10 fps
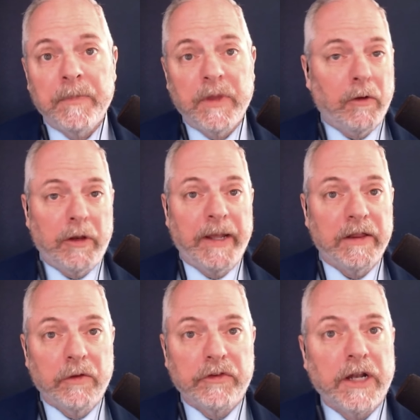They only
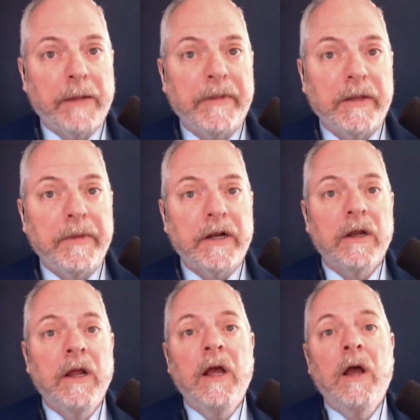make those in nine
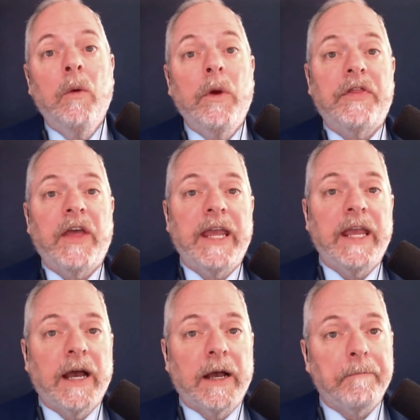millimeter with
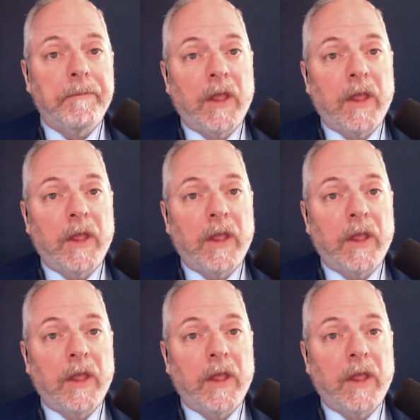a uh,